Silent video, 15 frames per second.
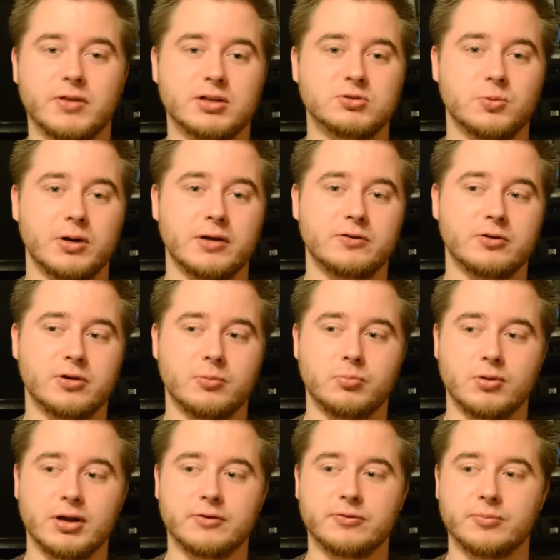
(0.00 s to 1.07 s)
That's why I took a
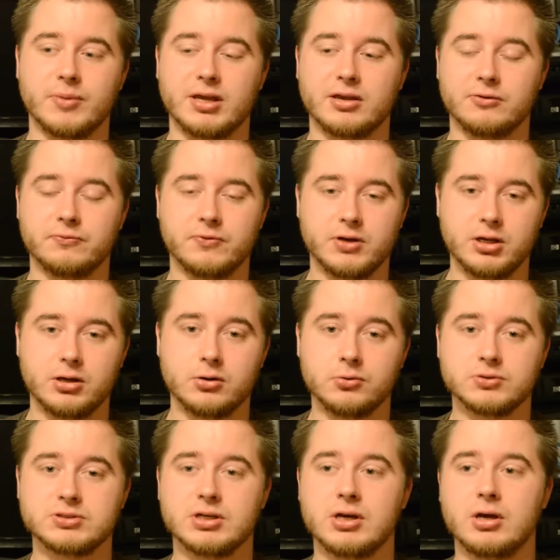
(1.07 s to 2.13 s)
break from making
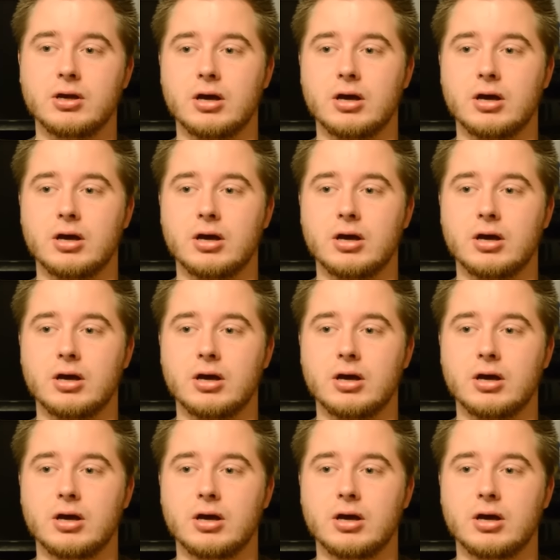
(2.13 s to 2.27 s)
videos.